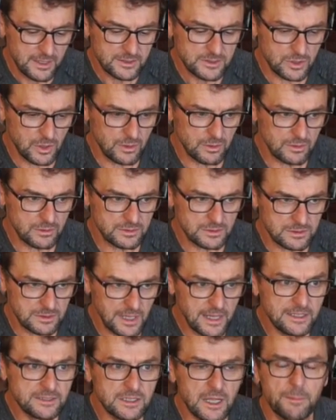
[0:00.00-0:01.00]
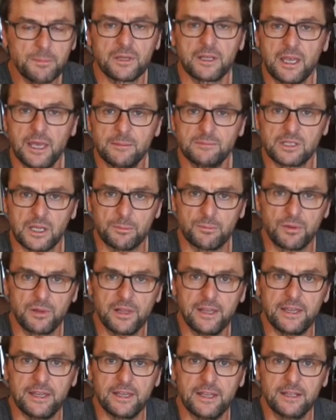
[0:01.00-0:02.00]
So last couple of games I
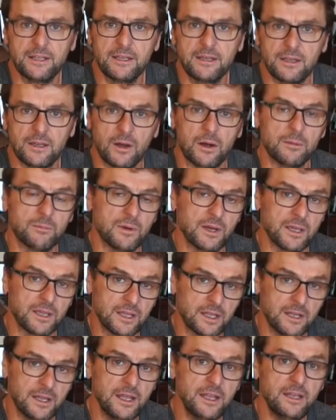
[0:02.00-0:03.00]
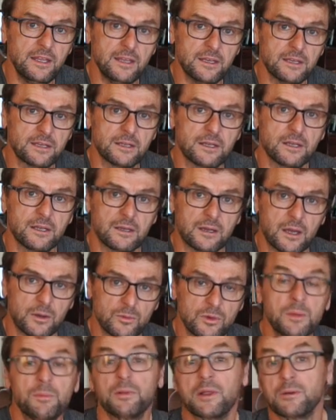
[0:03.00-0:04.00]
played on my Canadian
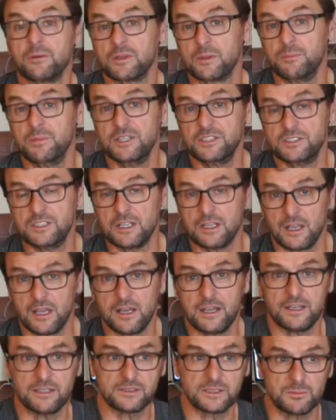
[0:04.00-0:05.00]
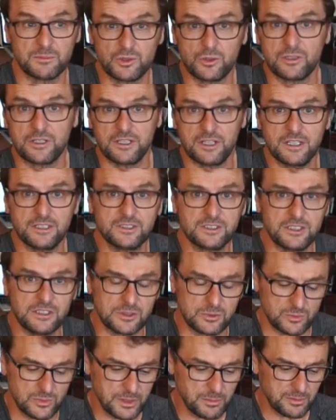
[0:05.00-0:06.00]
replay with the BC Lions, I'm doing an
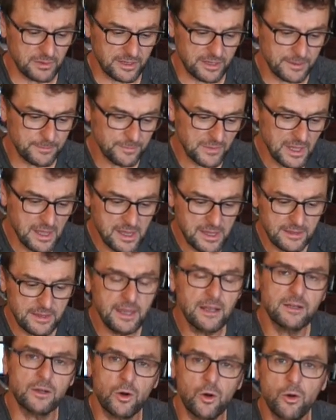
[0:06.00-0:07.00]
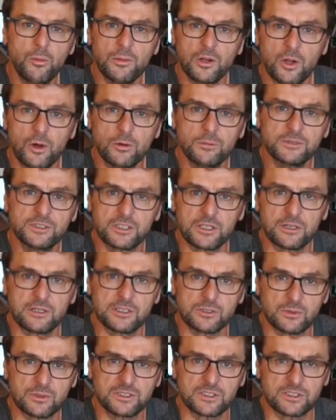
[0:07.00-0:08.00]
in-season replay. They had a home-and-home
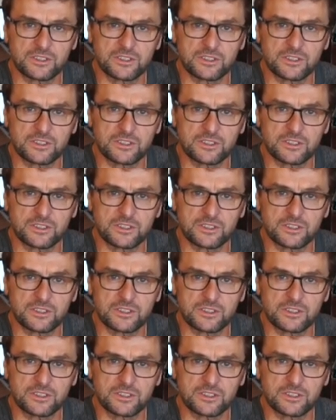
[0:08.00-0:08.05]
series with